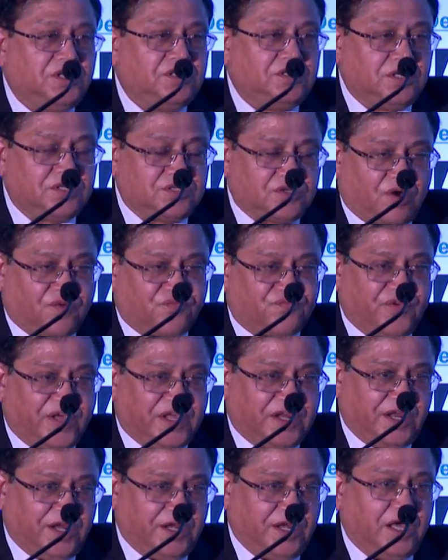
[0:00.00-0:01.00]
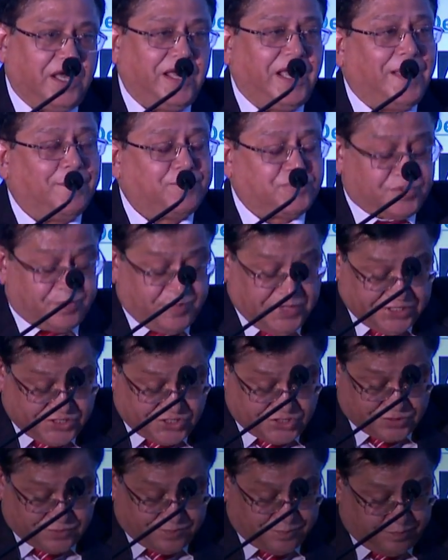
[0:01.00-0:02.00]
in the software area, apps
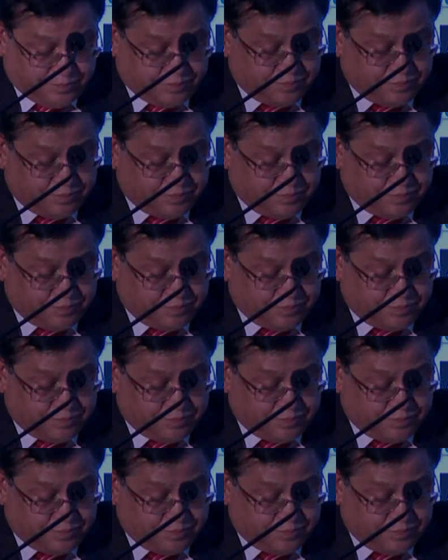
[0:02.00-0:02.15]
based.